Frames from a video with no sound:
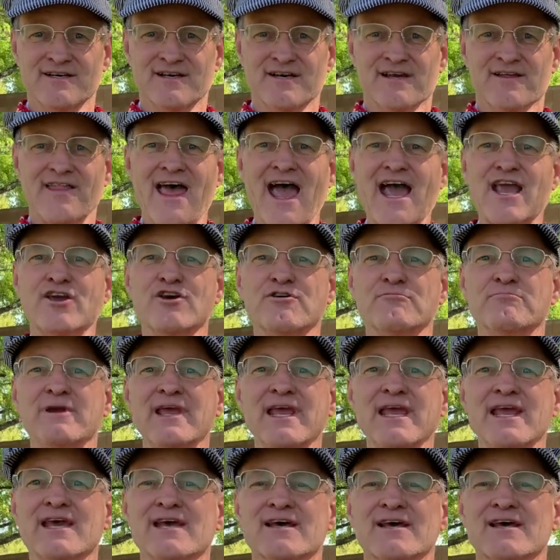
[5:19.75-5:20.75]
That could
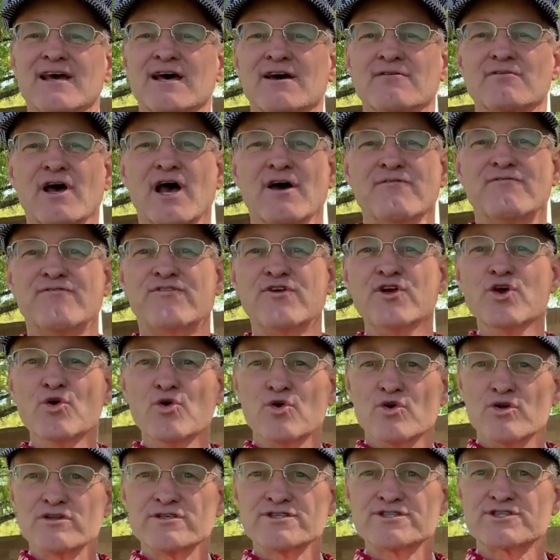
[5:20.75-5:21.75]
be
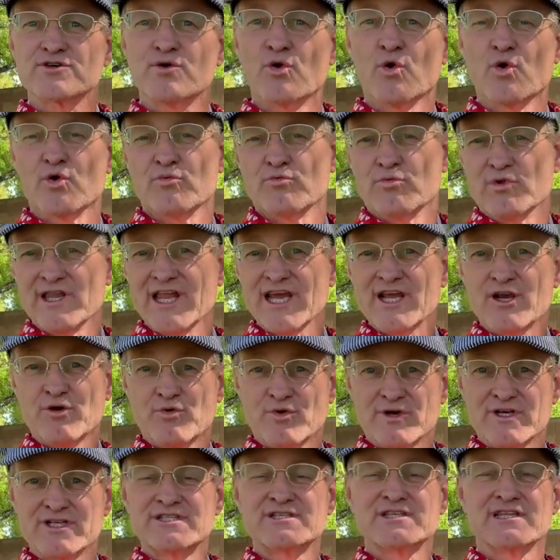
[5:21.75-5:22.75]
fuels or
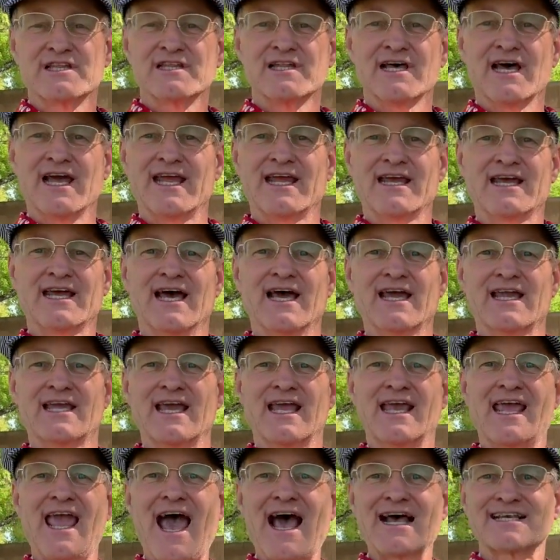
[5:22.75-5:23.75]
liquids like
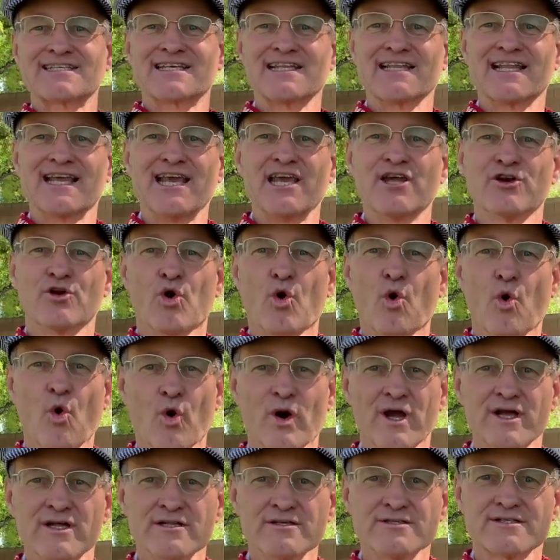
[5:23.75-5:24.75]
gasoline or
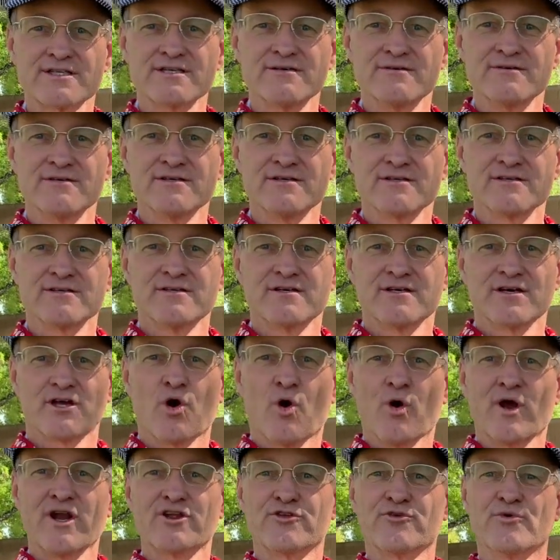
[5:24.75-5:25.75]
oils
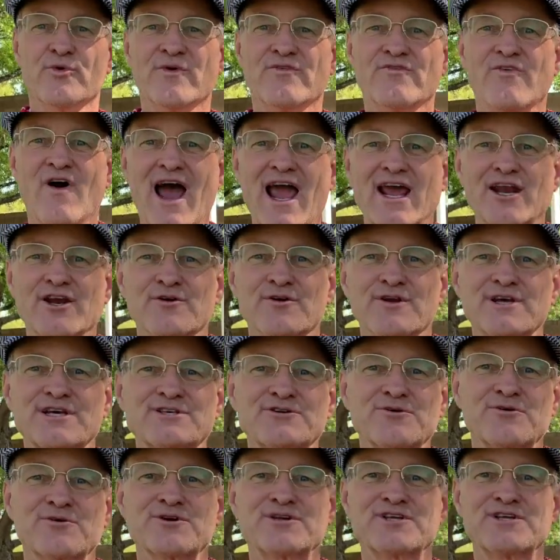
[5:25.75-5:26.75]
going to the
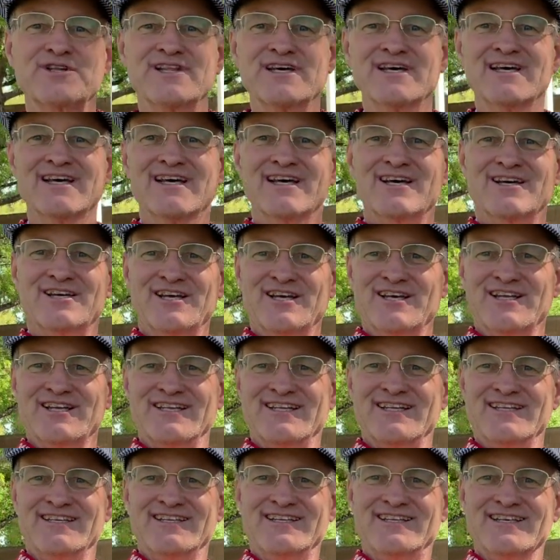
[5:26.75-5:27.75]
refineries or to the
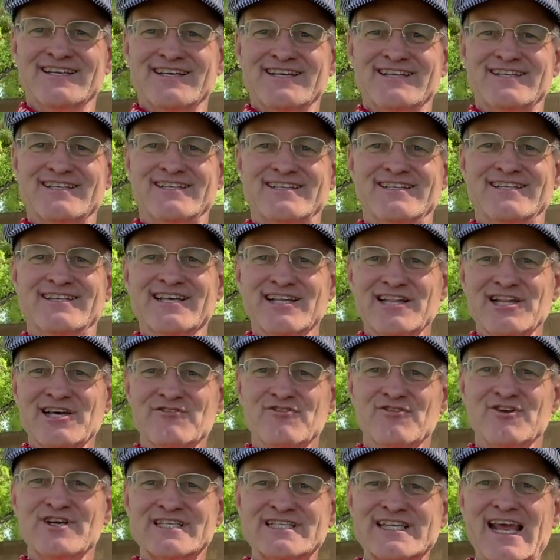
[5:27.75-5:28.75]

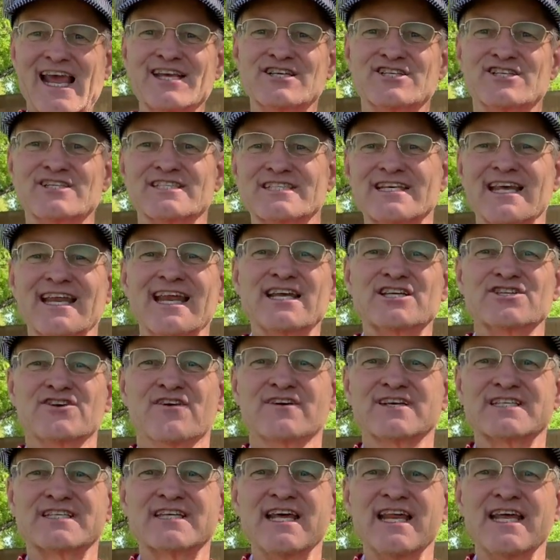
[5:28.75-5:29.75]
delivery stations in each of
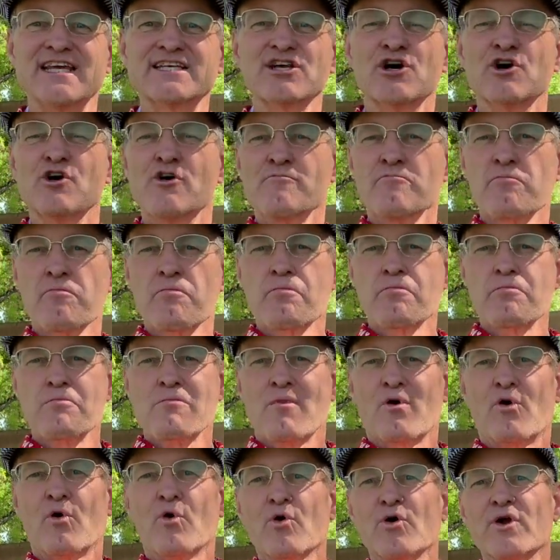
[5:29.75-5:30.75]
our cities,
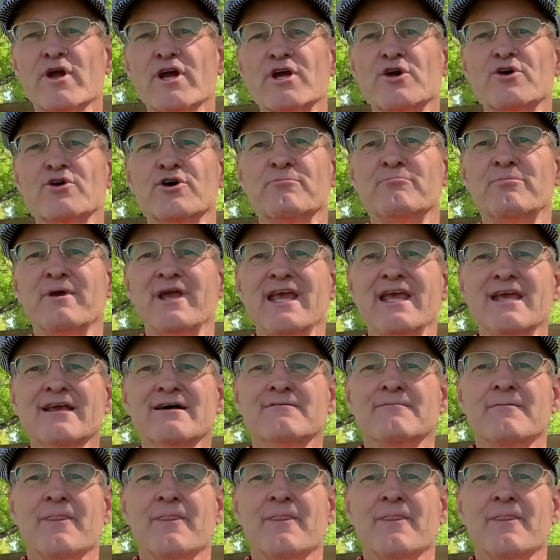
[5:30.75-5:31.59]
or it could be